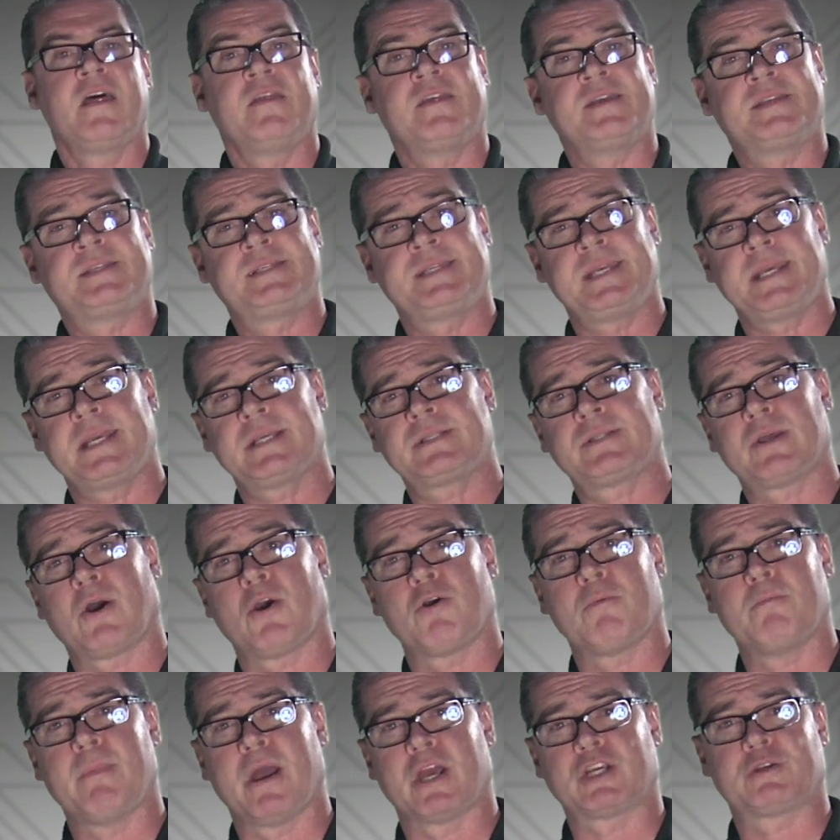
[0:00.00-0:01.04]
The C S
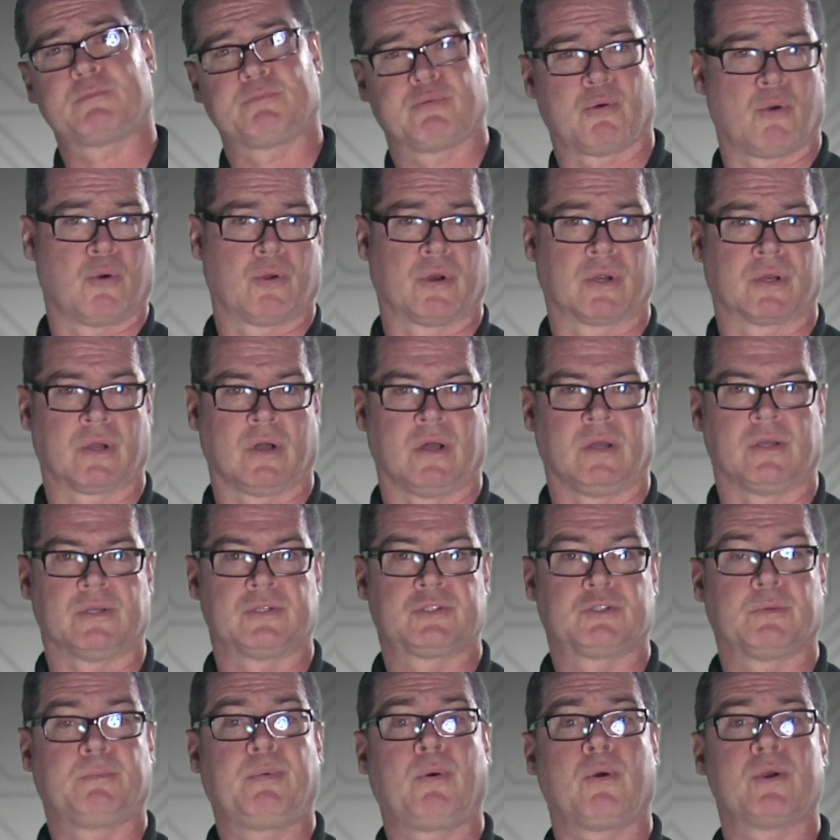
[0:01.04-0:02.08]
R mesh protocol
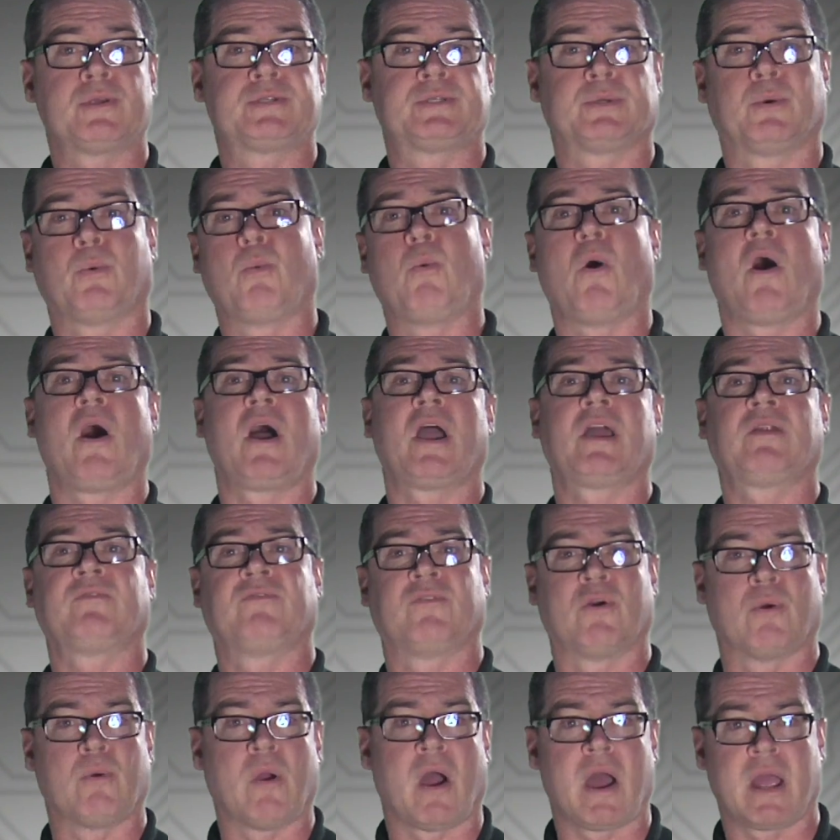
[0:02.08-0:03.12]
supports a wide
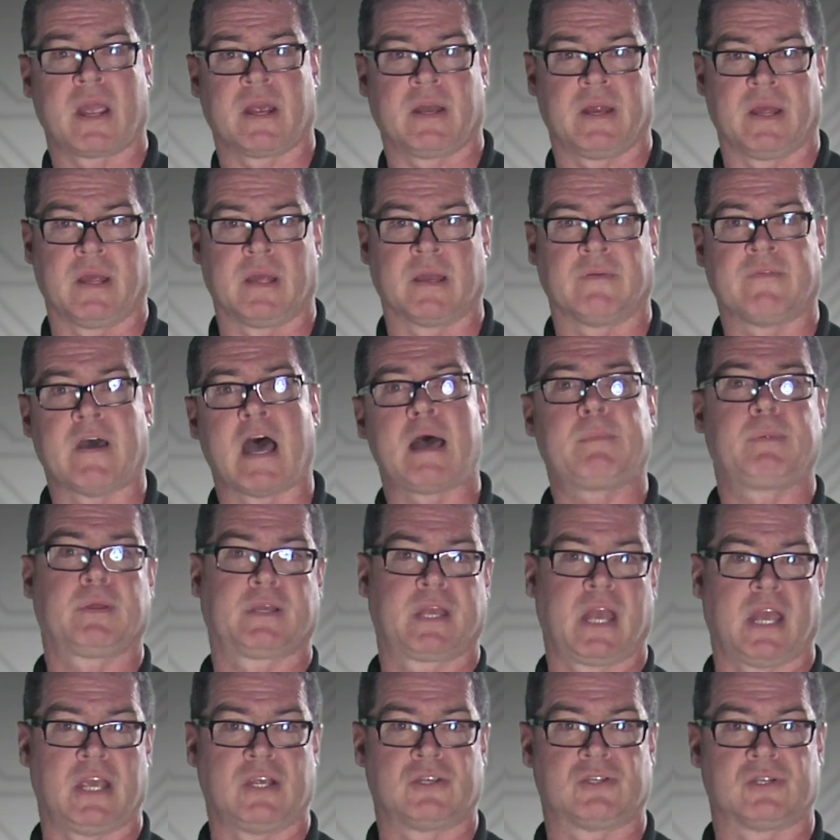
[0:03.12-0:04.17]
variety of
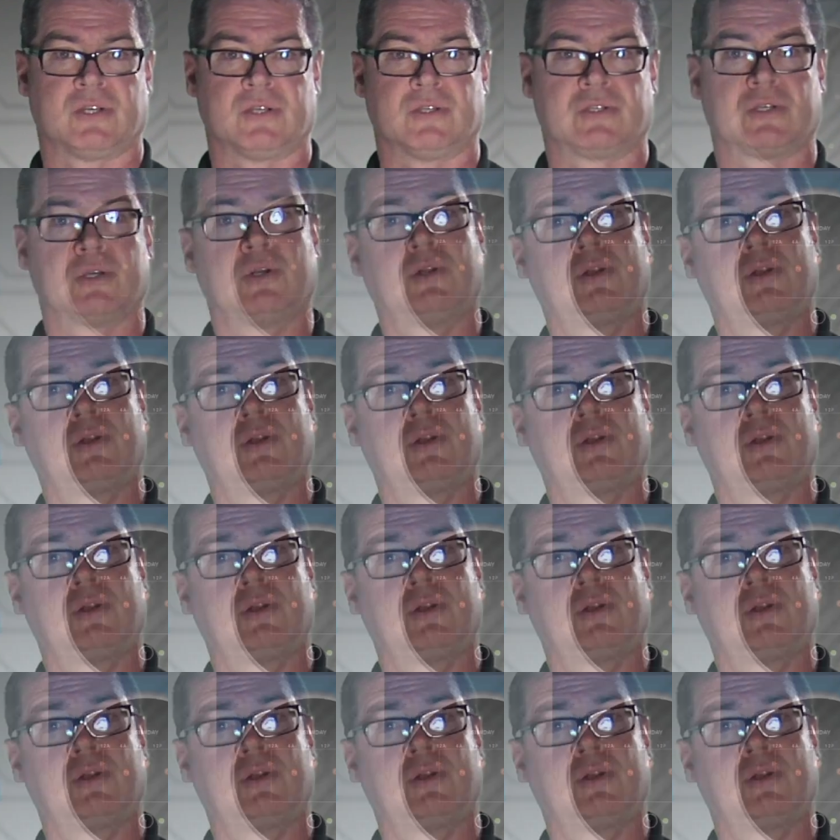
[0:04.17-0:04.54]
applications,